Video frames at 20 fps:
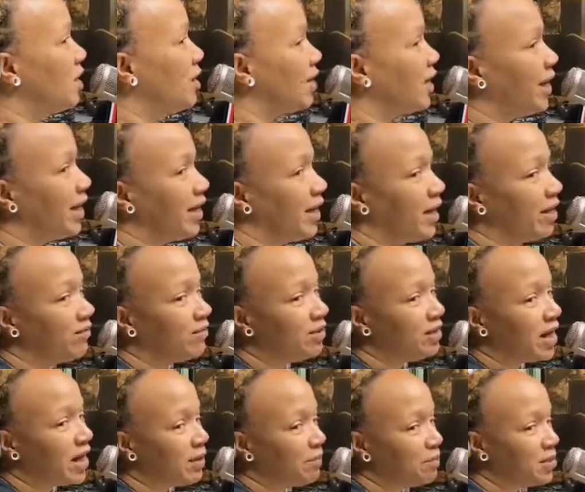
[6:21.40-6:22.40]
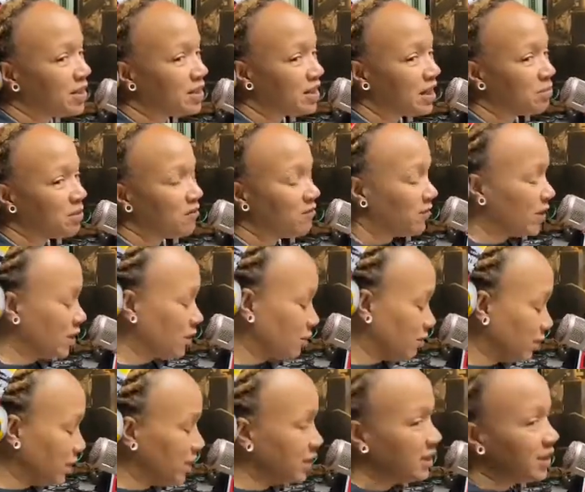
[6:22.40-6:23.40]
I have not picked up a finger
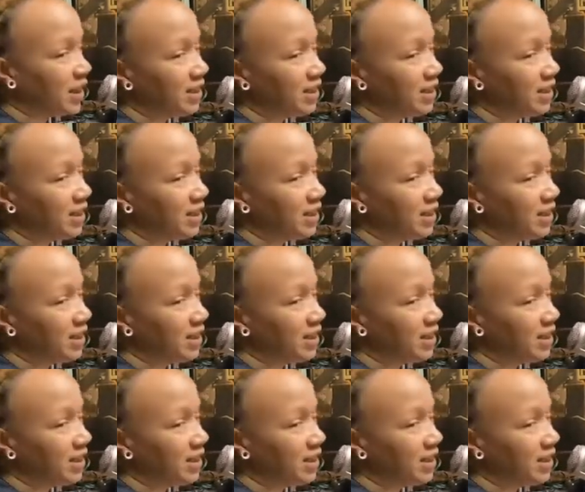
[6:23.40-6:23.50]
and done